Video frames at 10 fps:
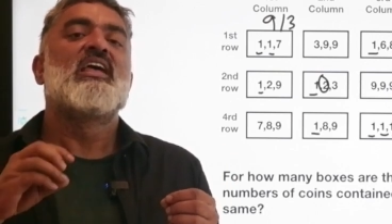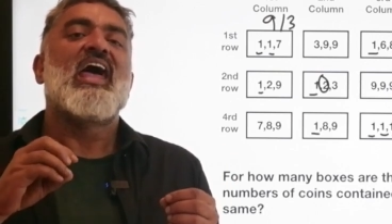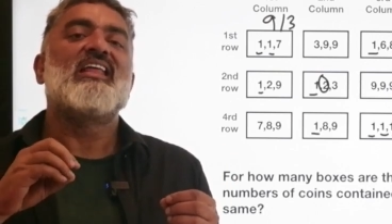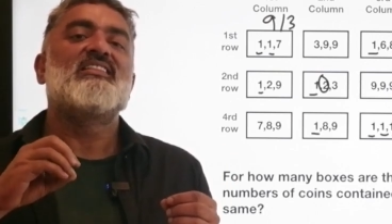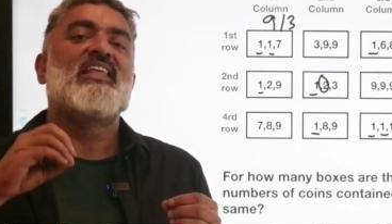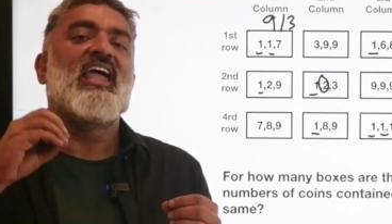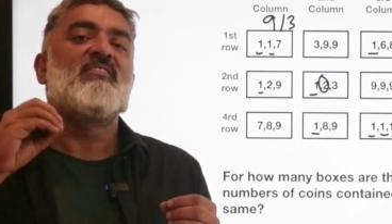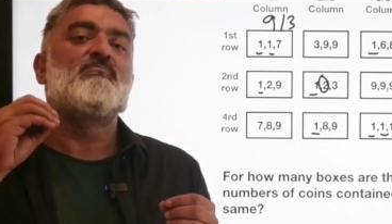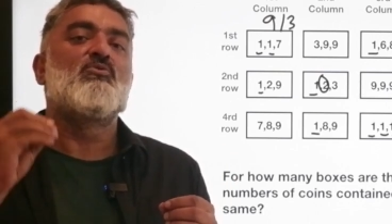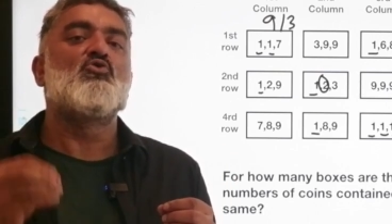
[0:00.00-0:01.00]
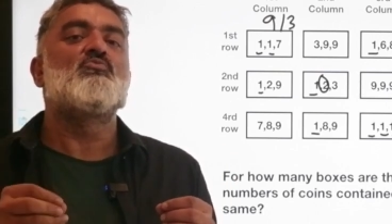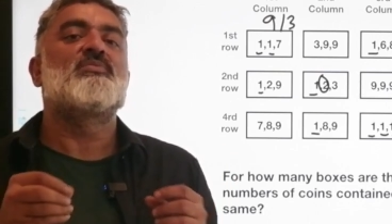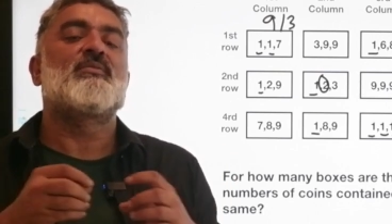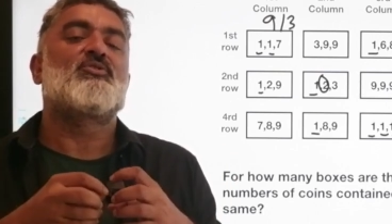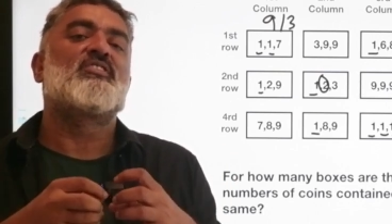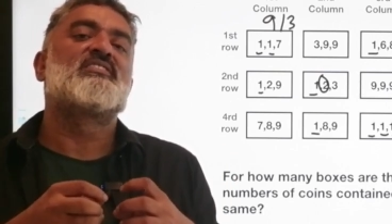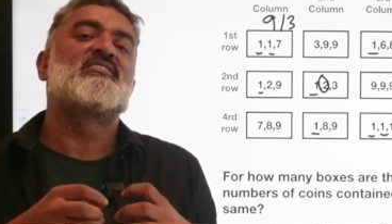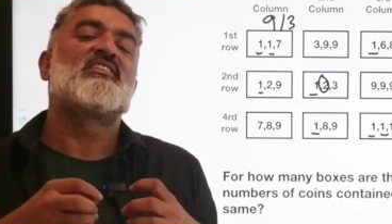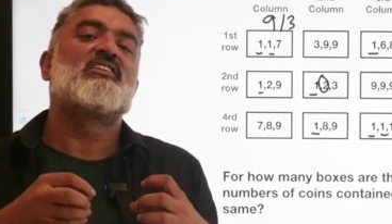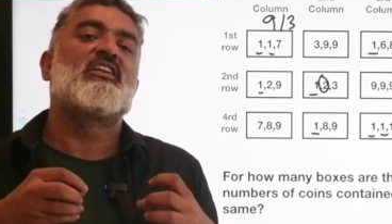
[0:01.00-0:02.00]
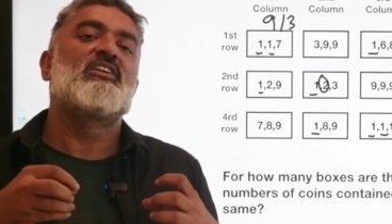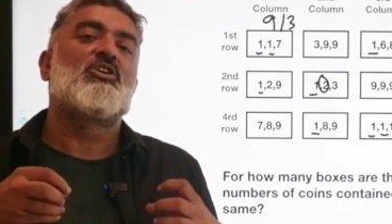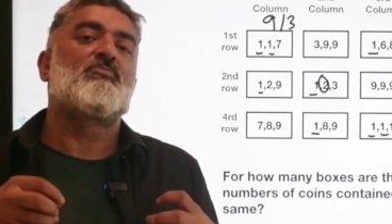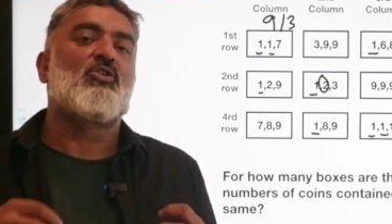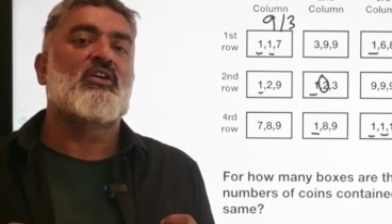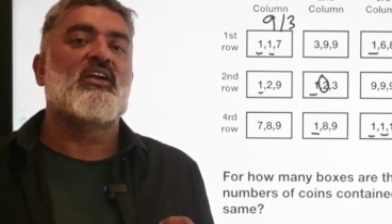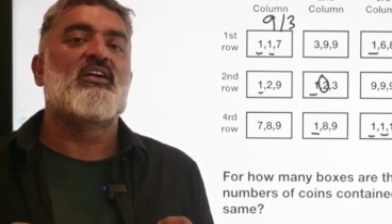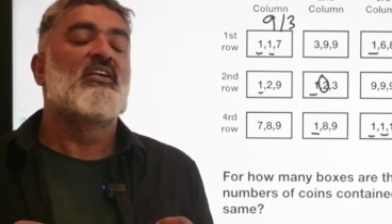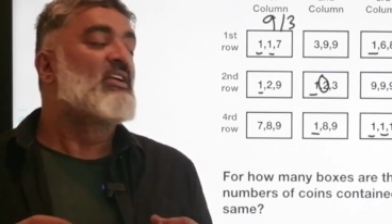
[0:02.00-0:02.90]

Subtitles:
and then boom, the process is in your pocket.